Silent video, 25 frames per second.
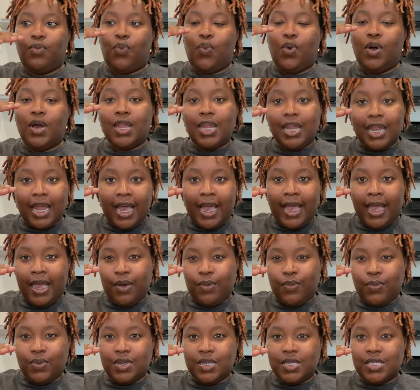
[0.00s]
one
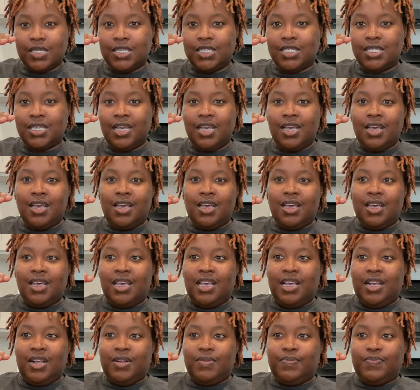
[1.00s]
line was
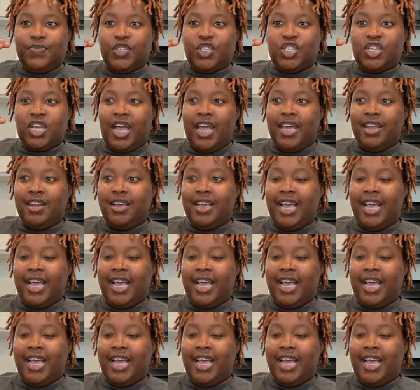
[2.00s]
China